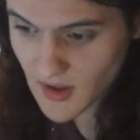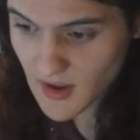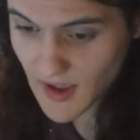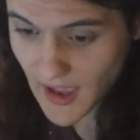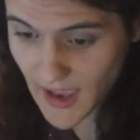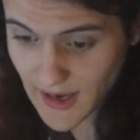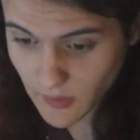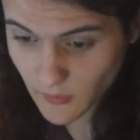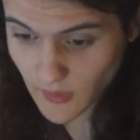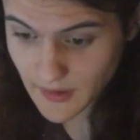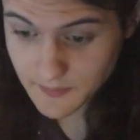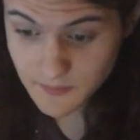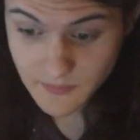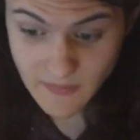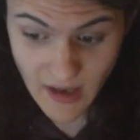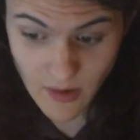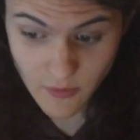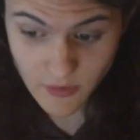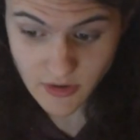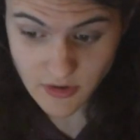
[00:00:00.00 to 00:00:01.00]
Anyway,
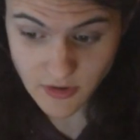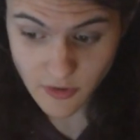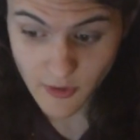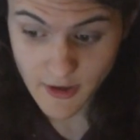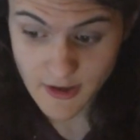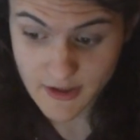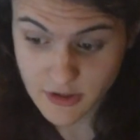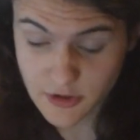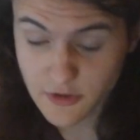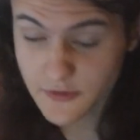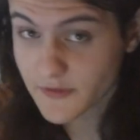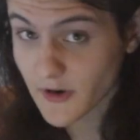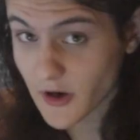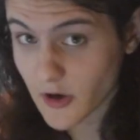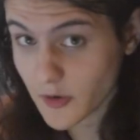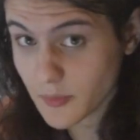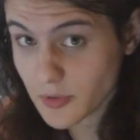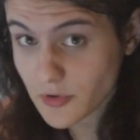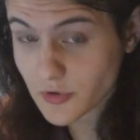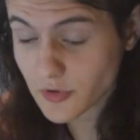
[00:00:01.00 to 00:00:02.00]
now we're going to create a new
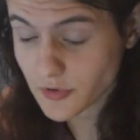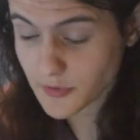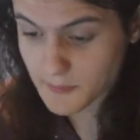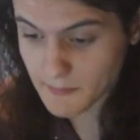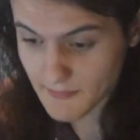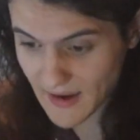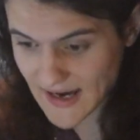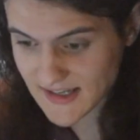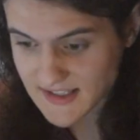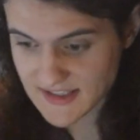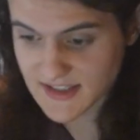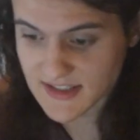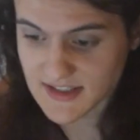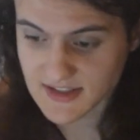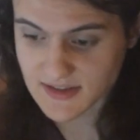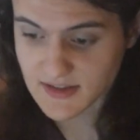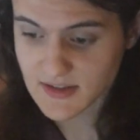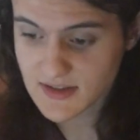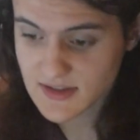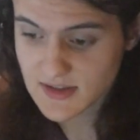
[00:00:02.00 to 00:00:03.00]
variable called max
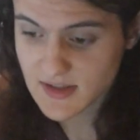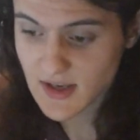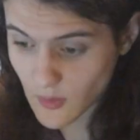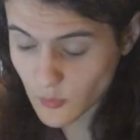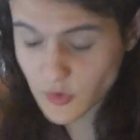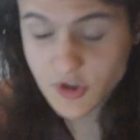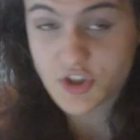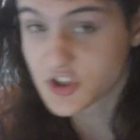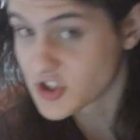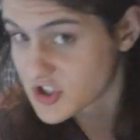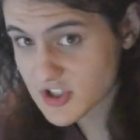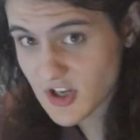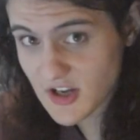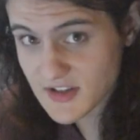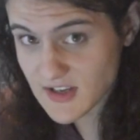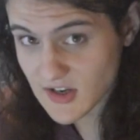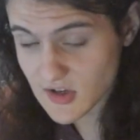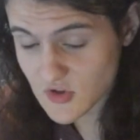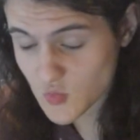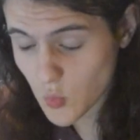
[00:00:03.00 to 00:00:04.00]
distance, which just
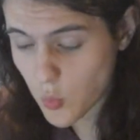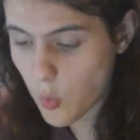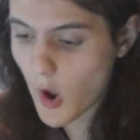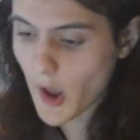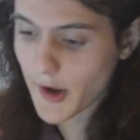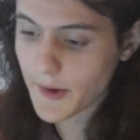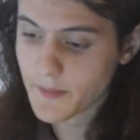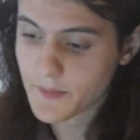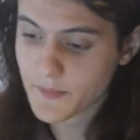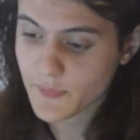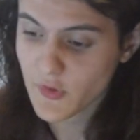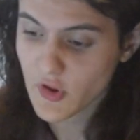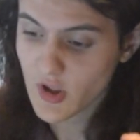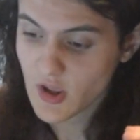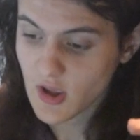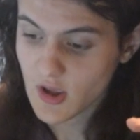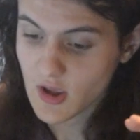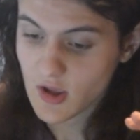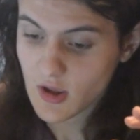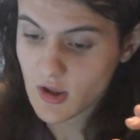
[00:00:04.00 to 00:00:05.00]
starts out as 1.
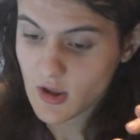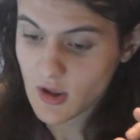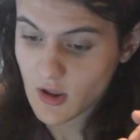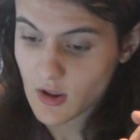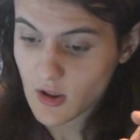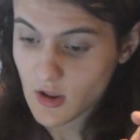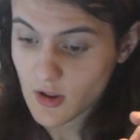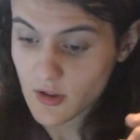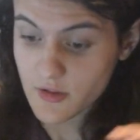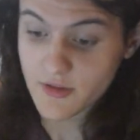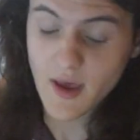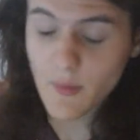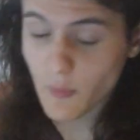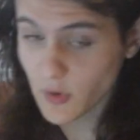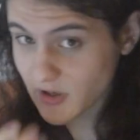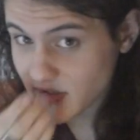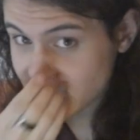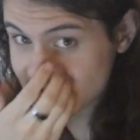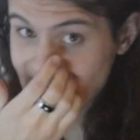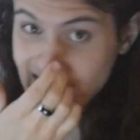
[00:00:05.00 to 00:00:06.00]
Then we're
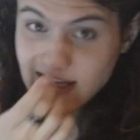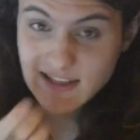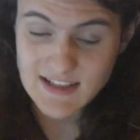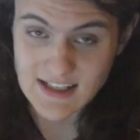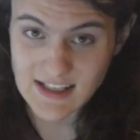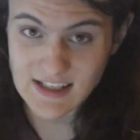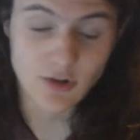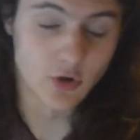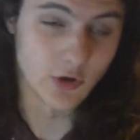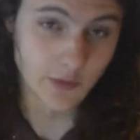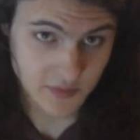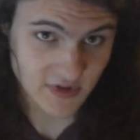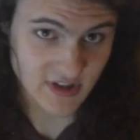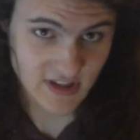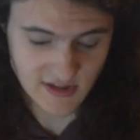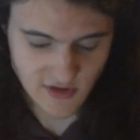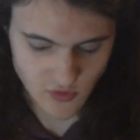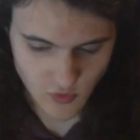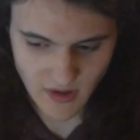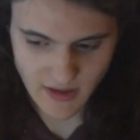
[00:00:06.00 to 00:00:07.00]
going to take d, or
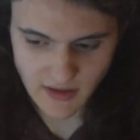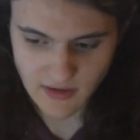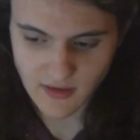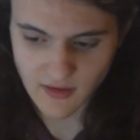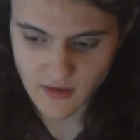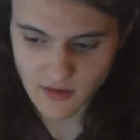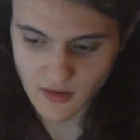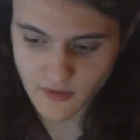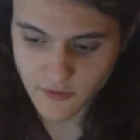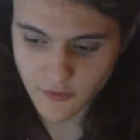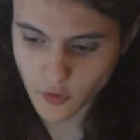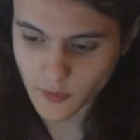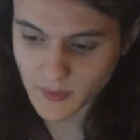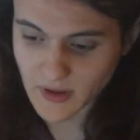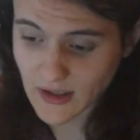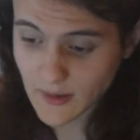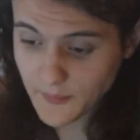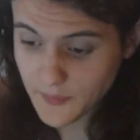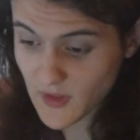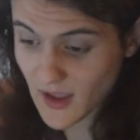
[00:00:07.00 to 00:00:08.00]
c squared in the
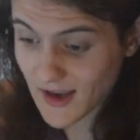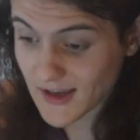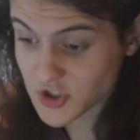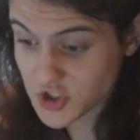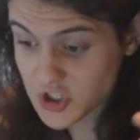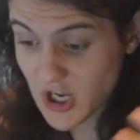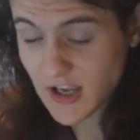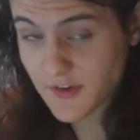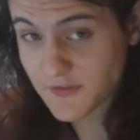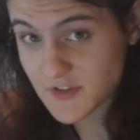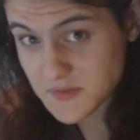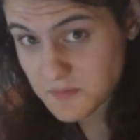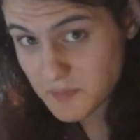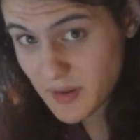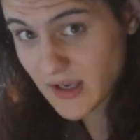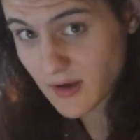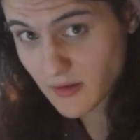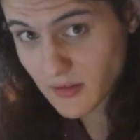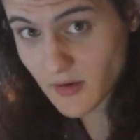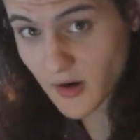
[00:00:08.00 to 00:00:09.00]
formula, and check if it's
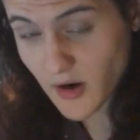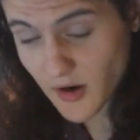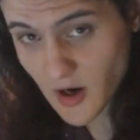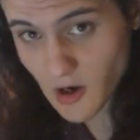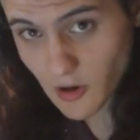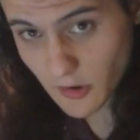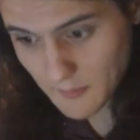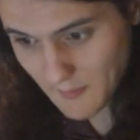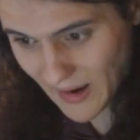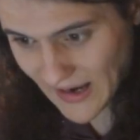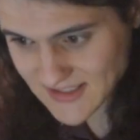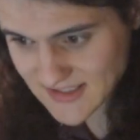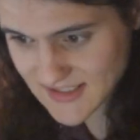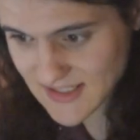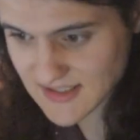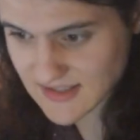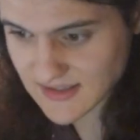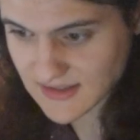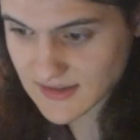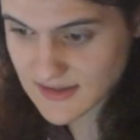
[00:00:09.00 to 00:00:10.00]
bigger than our current max
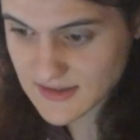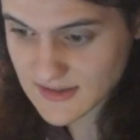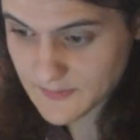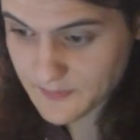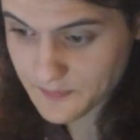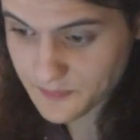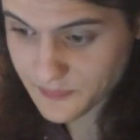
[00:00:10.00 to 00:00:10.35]
distance.